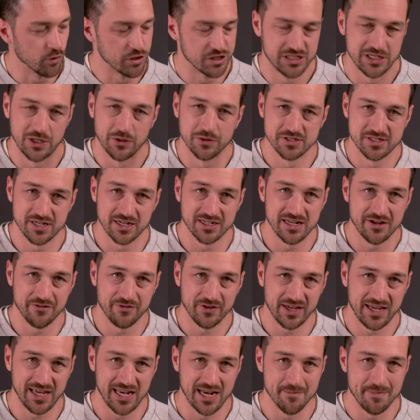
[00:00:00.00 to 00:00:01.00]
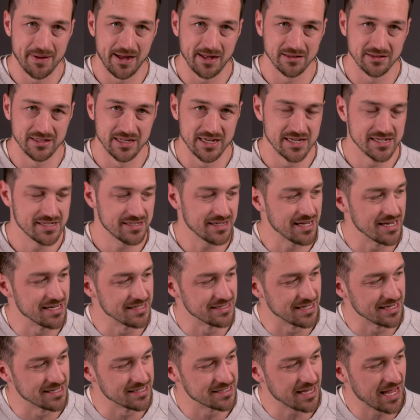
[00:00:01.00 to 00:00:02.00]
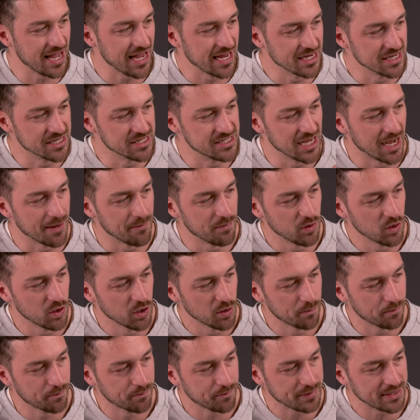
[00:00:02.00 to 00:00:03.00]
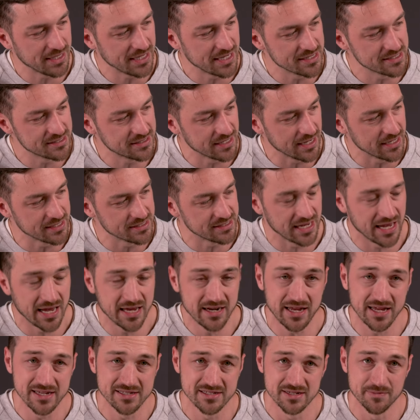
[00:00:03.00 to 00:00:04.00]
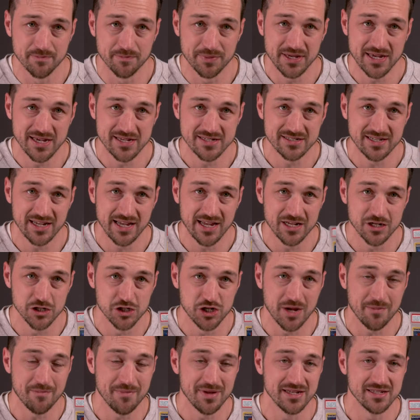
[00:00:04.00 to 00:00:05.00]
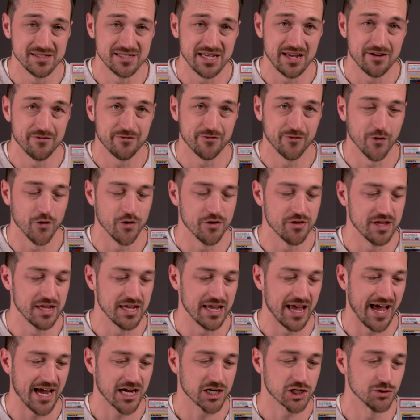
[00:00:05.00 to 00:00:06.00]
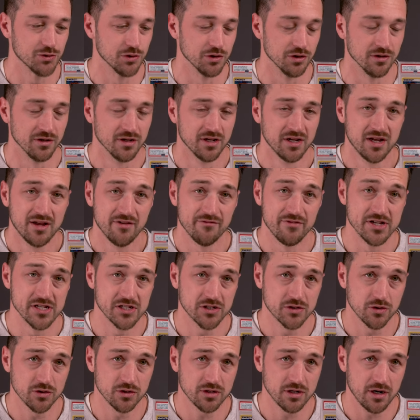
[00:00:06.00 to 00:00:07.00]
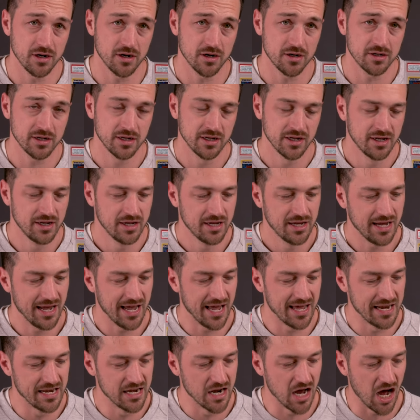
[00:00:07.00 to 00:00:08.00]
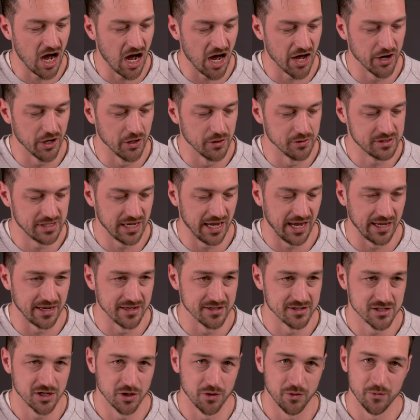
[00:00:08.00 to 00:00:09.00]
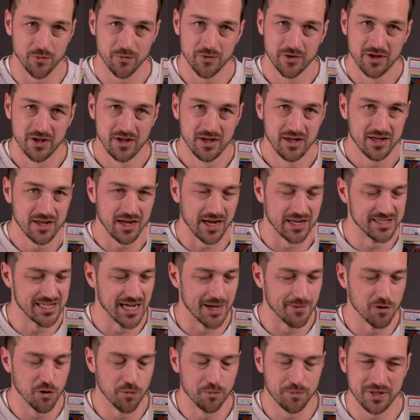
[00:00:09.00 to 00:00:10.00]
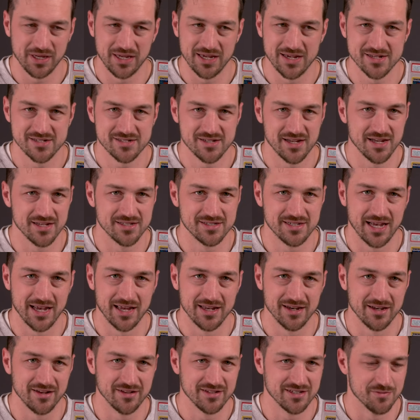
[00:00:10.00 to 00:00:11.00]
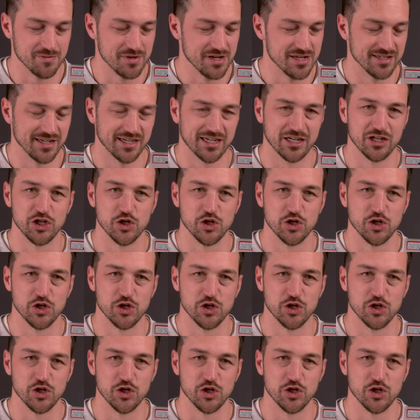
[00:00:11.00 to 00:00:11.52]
What's so significant about this is it's a double PSA 10. It's a PSA Gem Mint 10 for the actual physical card and an auto 10. So a double PSA 10 to me is like a